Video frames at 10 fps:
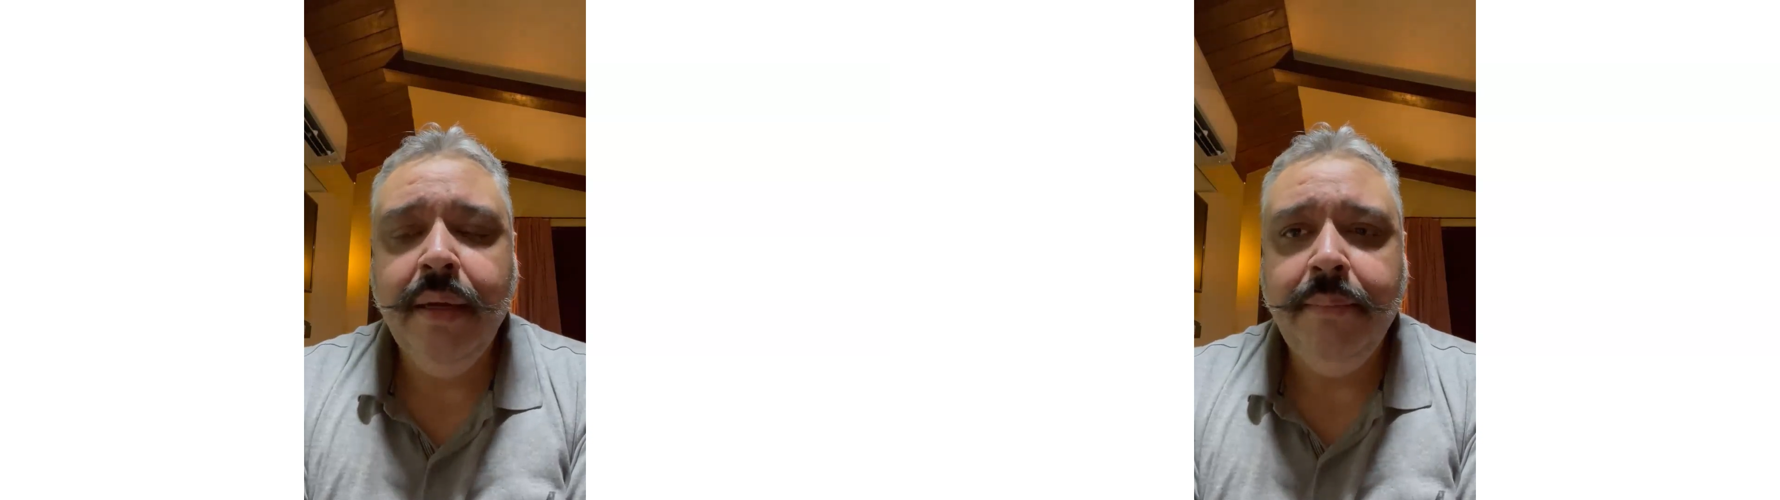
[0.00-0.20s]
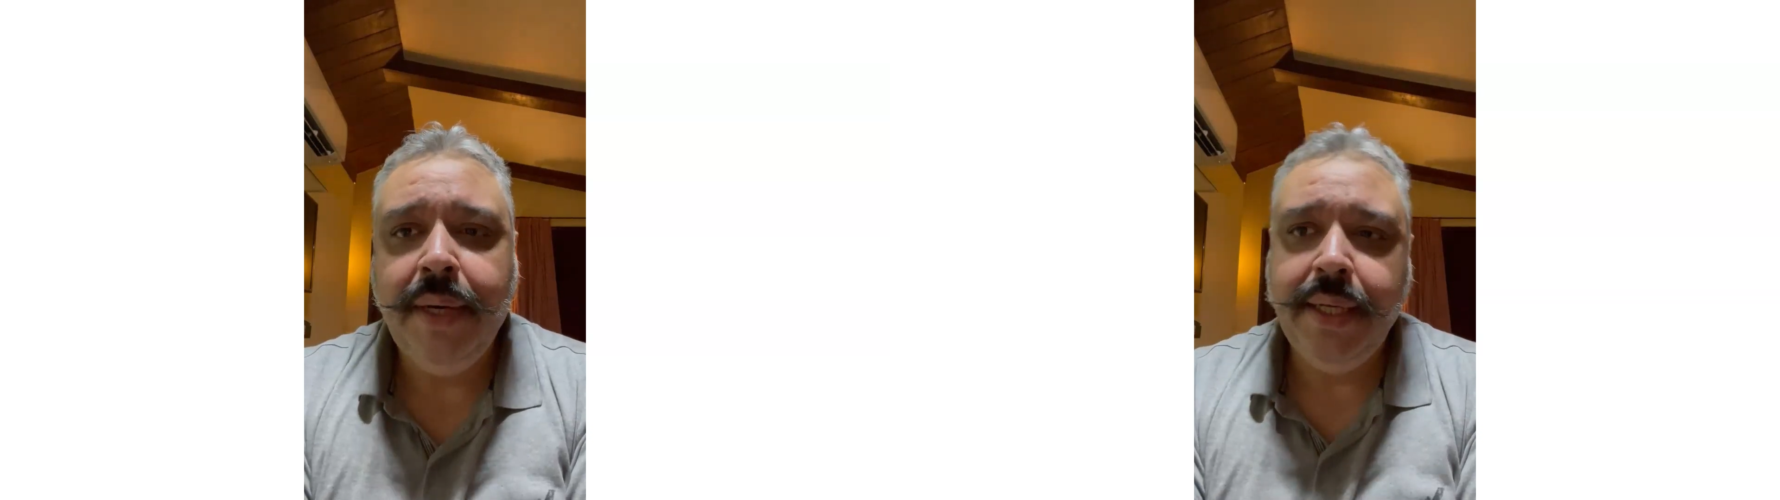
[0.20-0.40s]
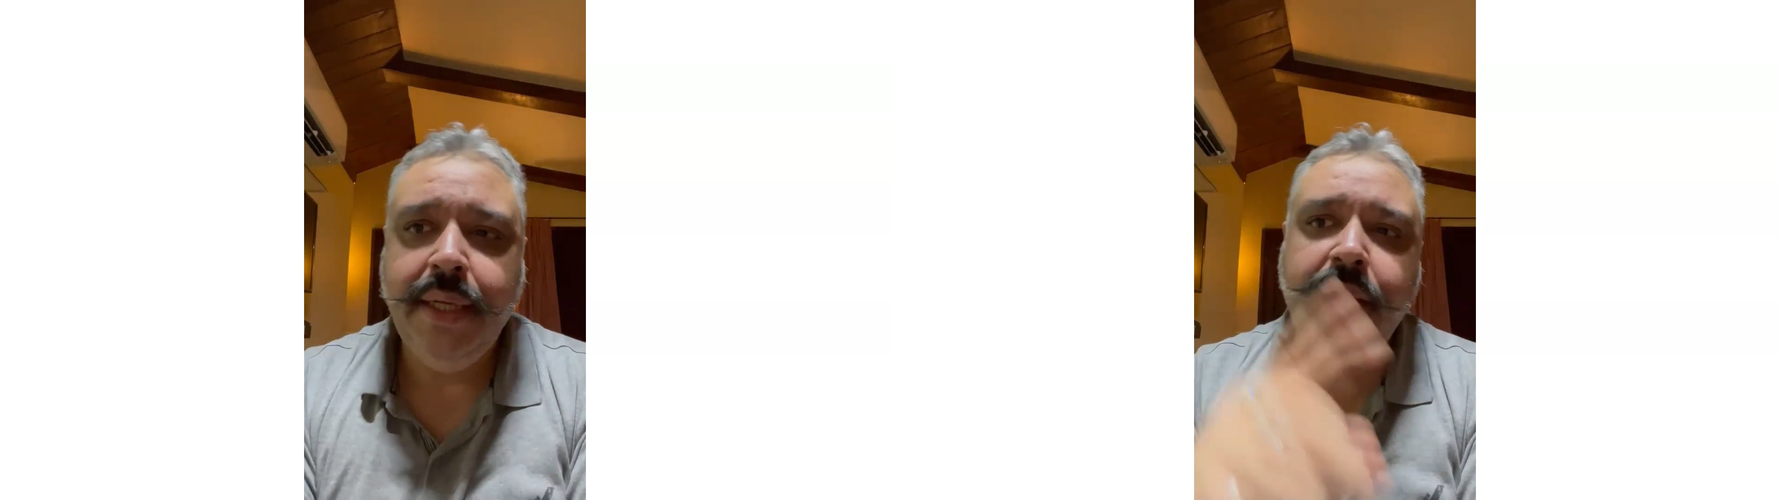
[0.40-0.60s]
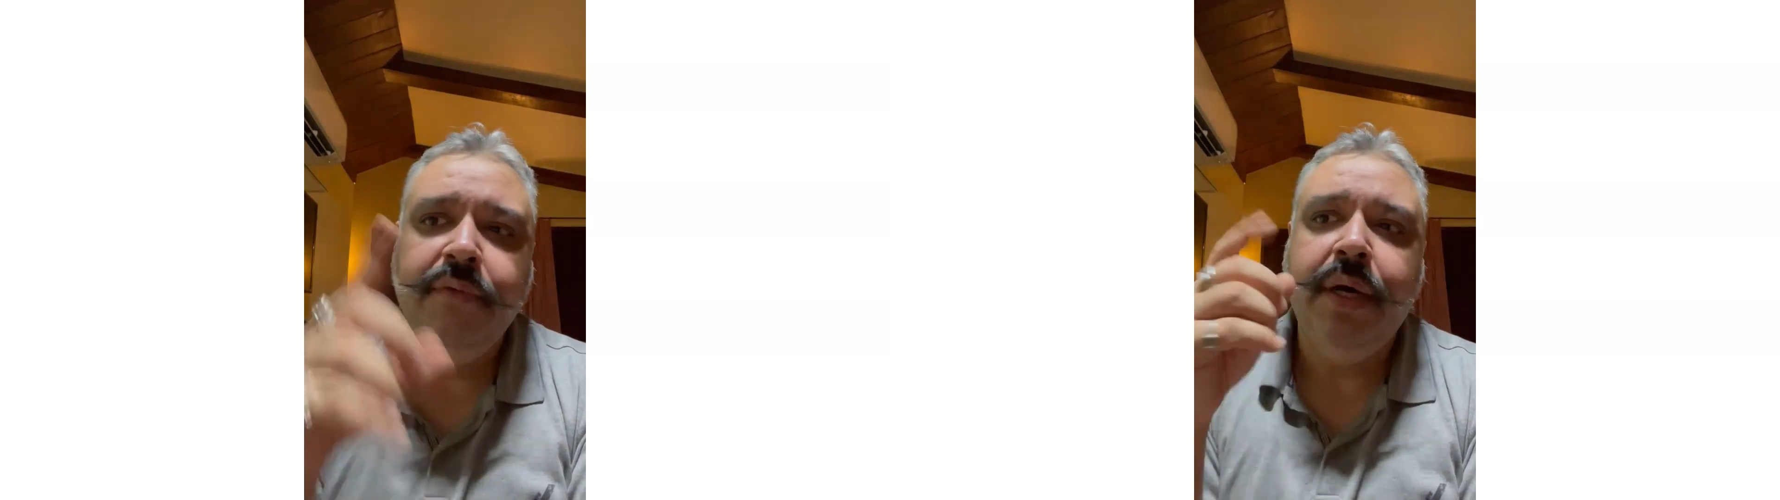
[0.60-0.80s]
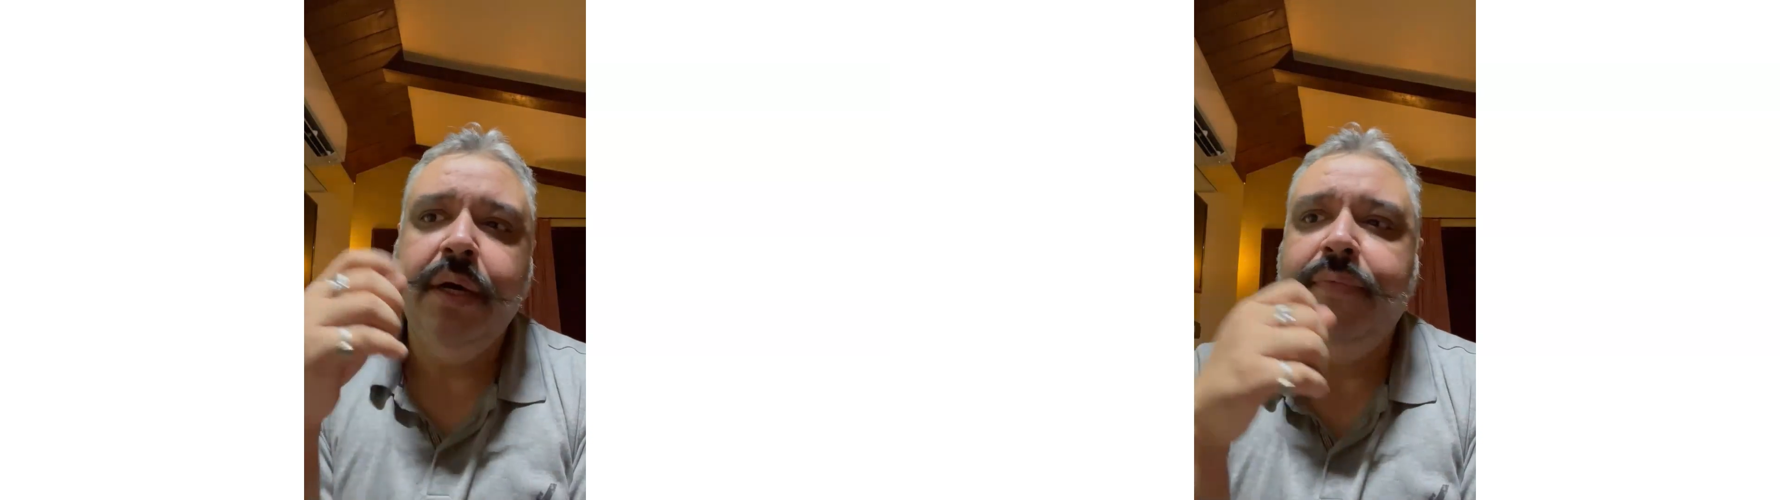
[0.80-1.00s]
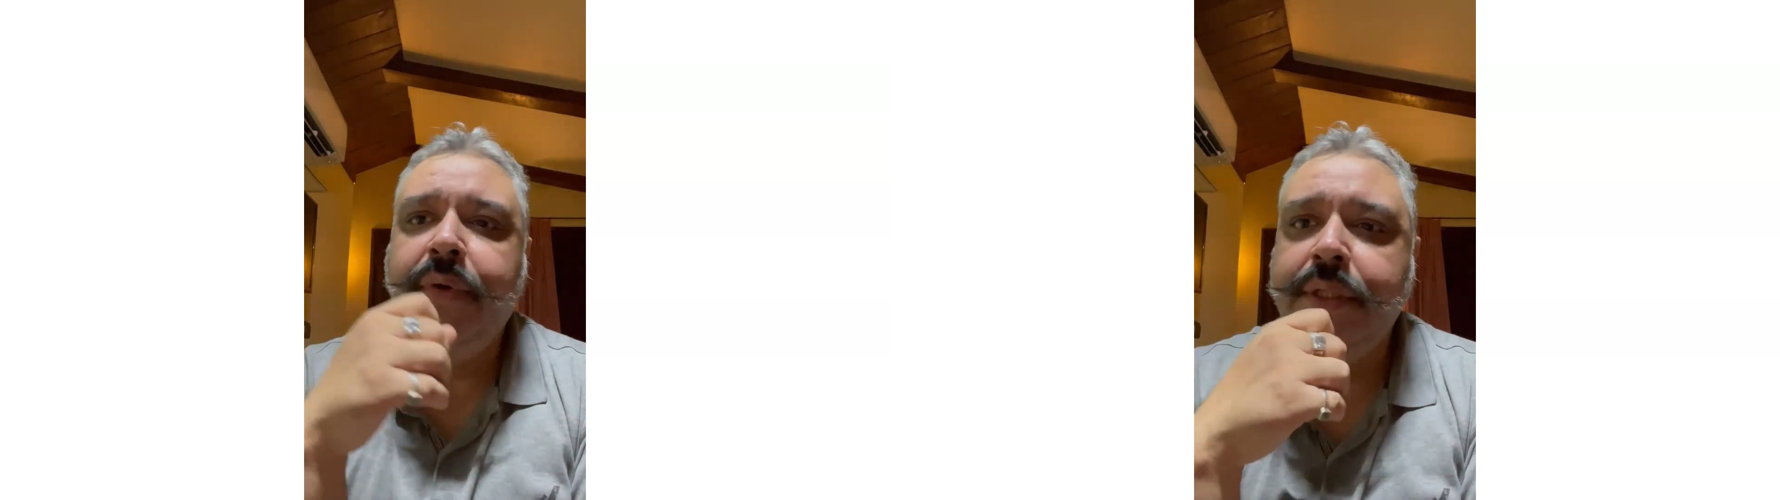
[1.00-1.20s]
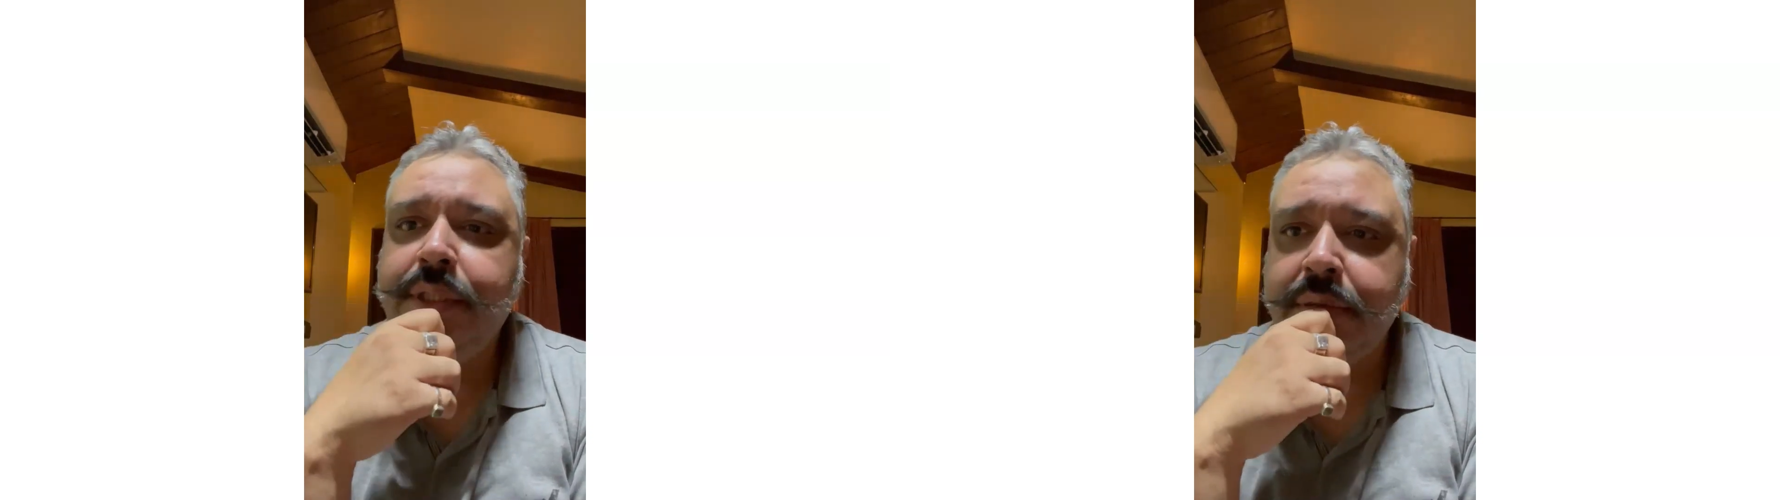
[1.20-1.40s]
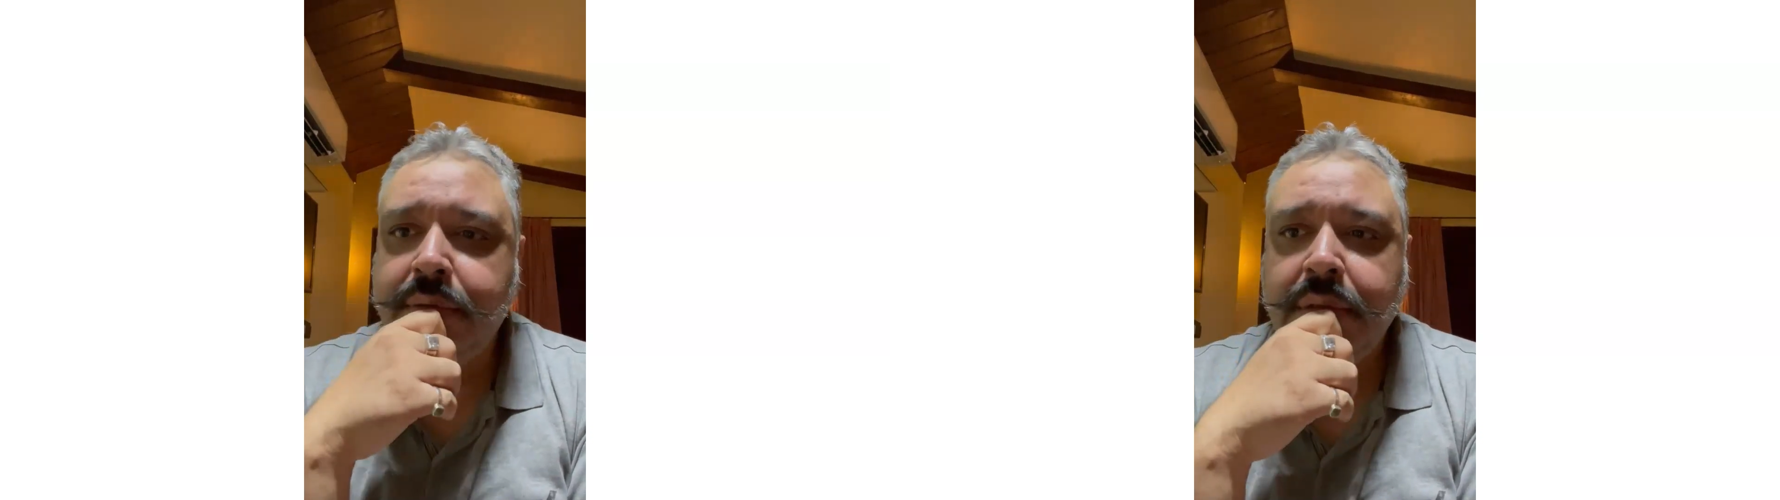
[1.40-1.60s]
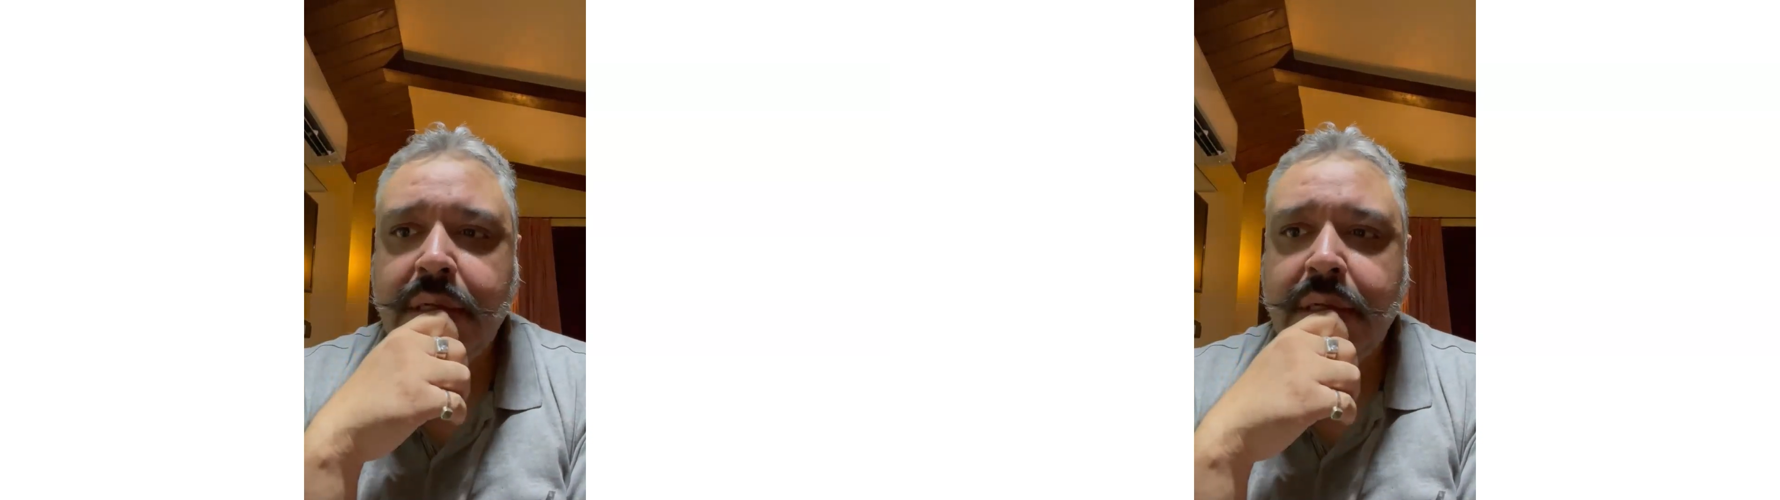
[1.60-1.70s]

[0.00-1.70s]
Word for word: But here's the word of caution.